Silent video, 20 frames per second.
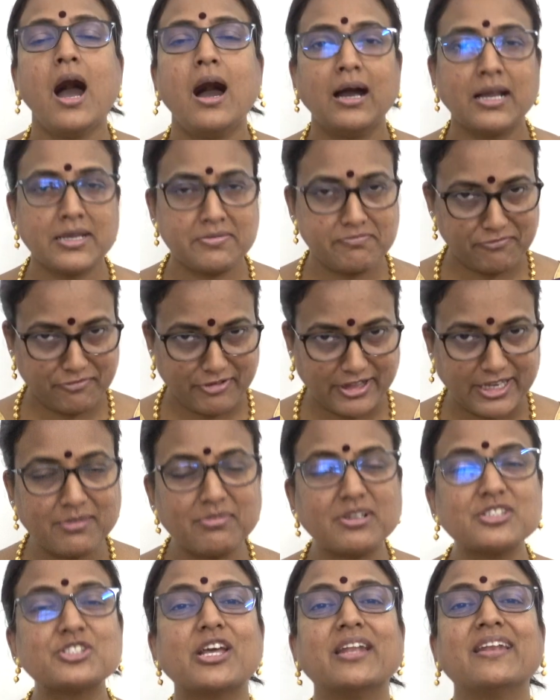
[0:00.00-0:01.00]
I am very
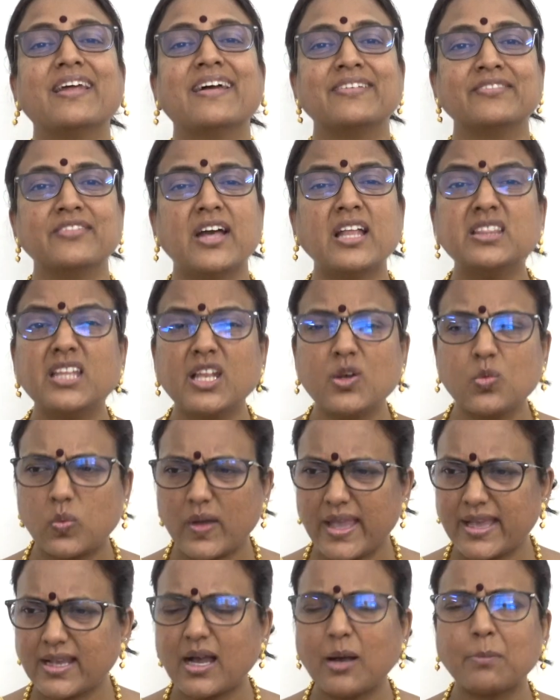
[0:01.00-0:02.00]
much alive. And they'll
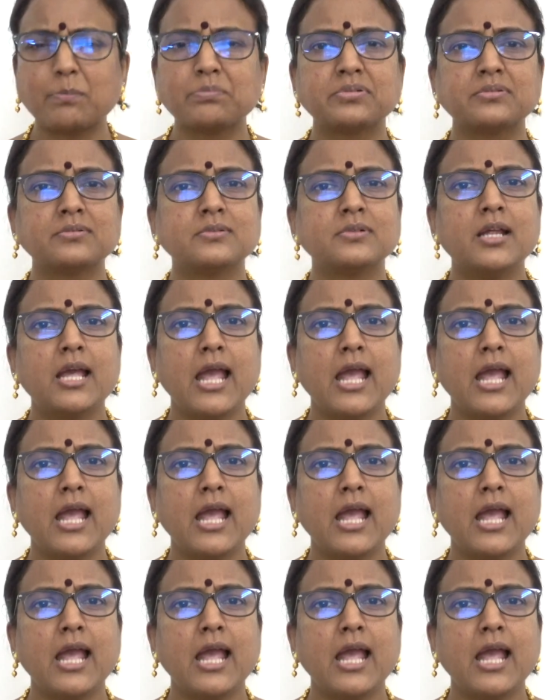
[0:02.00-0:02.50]
wake up.